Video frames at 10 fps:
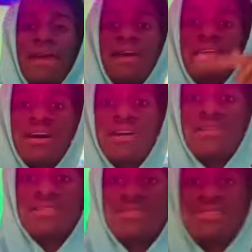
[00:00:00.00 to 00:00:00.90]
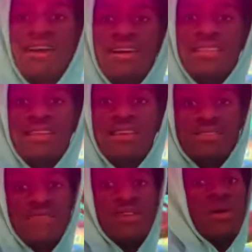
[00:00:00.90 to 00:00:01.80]
and I'll see y'all in the
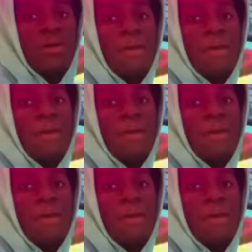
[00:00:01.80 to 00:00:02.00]
next video.